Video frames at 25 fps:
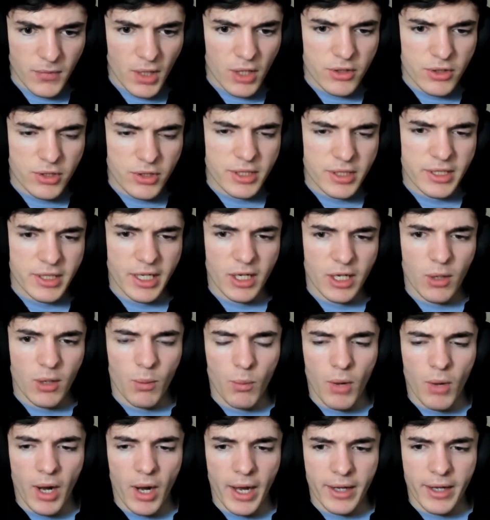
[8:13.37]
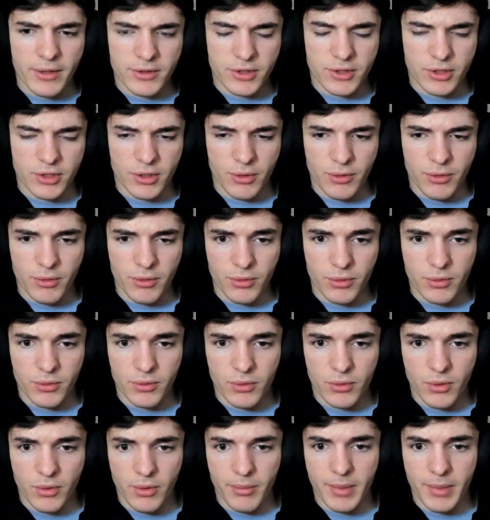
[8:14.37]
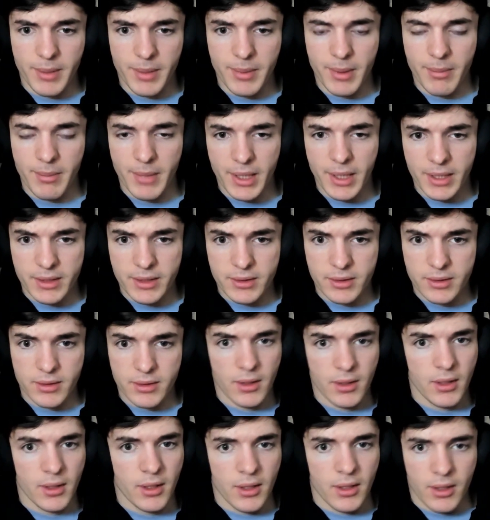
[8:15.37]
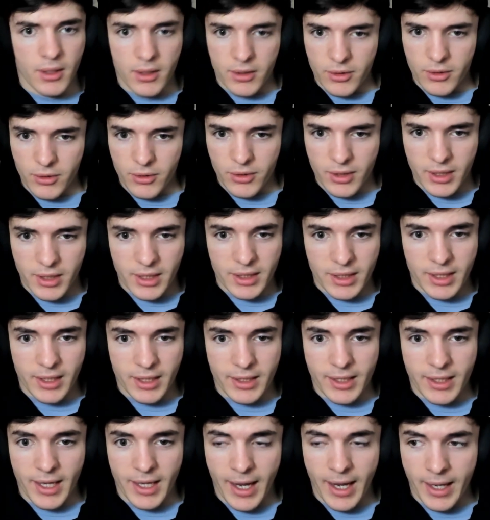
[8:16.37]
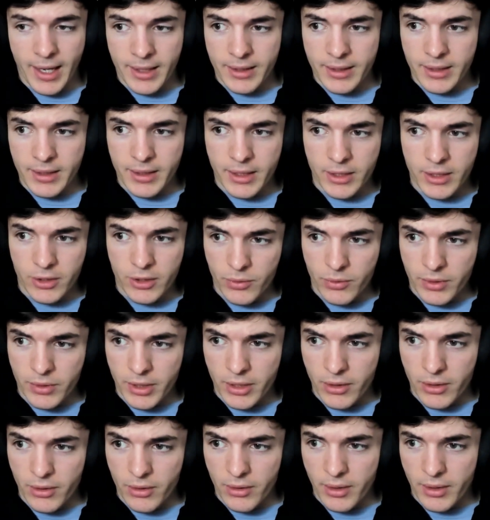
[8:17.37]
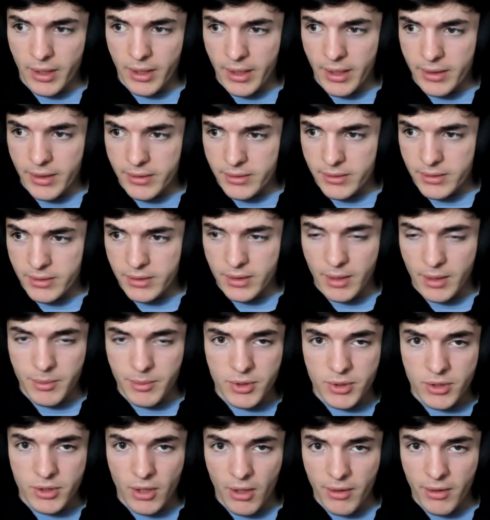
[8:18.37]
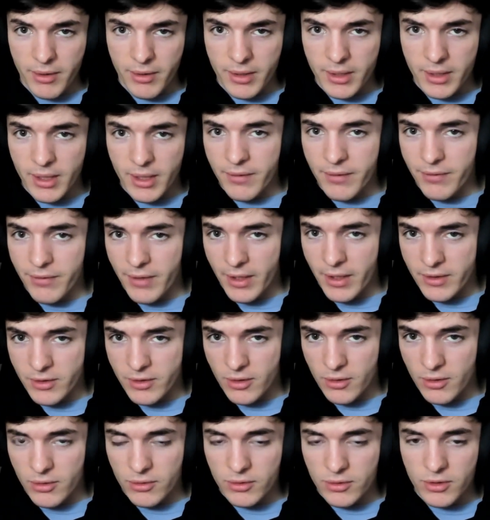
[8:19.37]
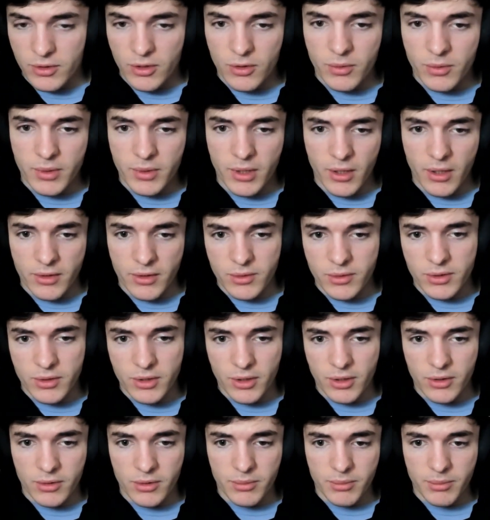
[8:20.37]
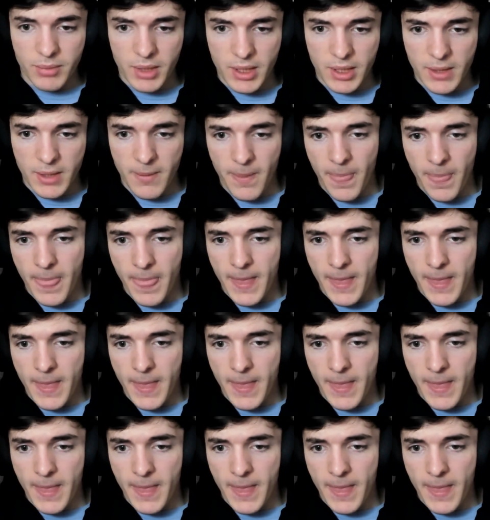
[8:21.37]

It's going to take a while to go through, or maybe a minute. You're going to get that cat in your ear, and I'm sorry if that startled you. It also startled me.